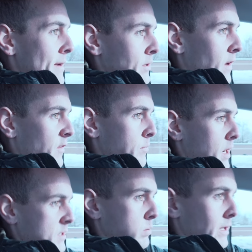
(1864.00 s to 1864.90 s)
seventy-five
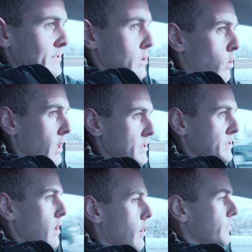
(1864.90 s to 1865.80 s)
bucks plus the
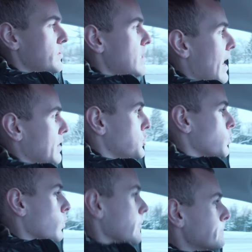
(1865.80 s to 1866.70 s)
cost of the
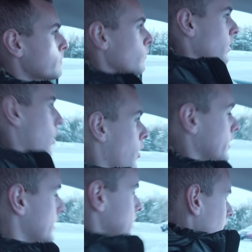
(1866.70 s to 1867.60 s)
actual
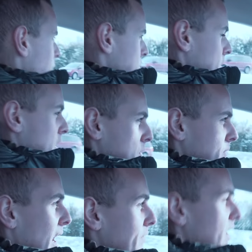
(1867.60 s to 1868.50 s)
card itself, which I think was
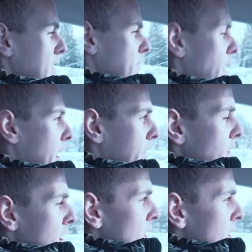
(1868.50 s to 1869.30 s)
five ninety-five.